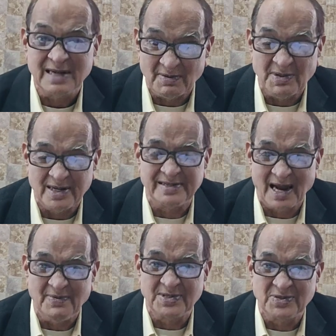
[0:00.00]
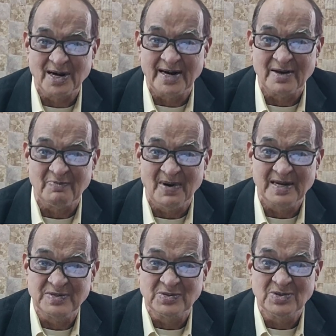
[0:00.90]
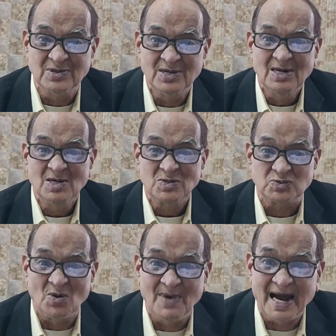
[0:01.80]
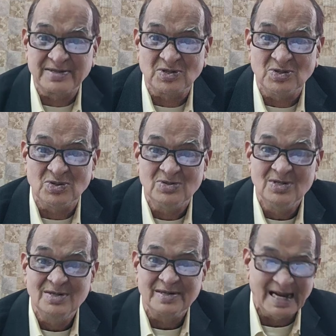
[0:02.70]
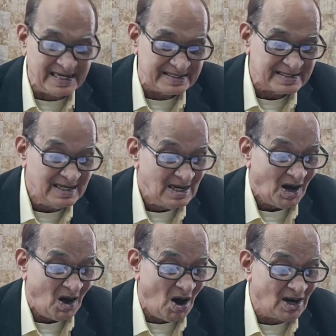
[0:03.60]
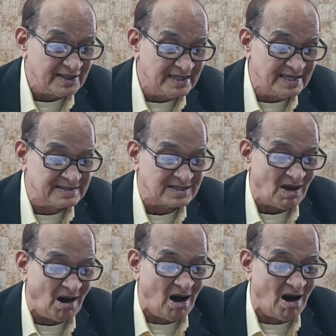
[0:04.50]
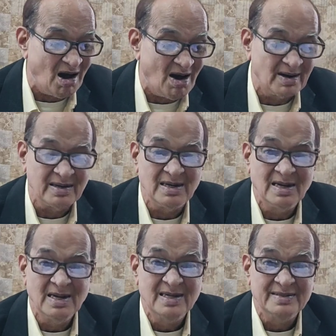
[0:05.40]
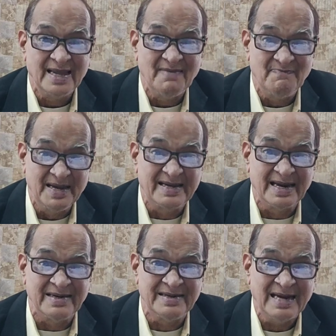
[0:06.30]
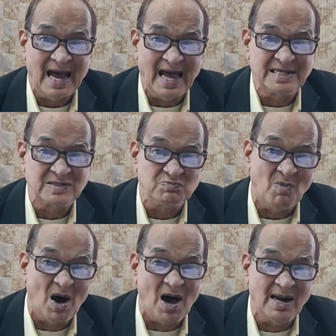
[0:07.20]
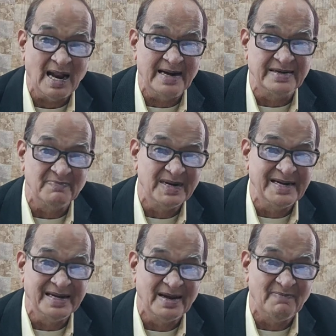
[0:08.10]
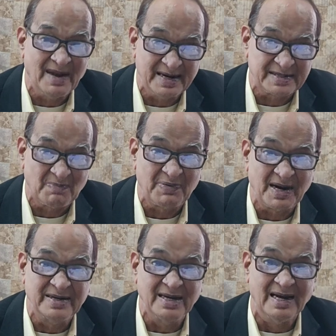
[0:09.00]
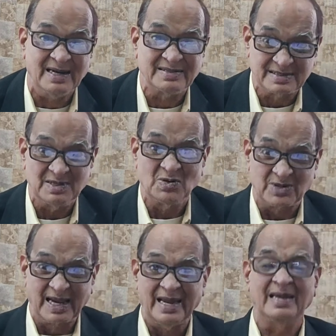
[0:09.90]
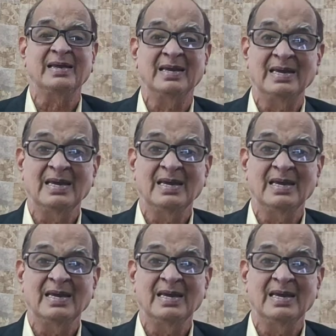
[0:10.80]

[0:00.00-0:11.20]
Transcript: Have you heard, haven't you heard of Byju? Zomato, right? All these are, they begin as small and medium entrepreneurs, okay?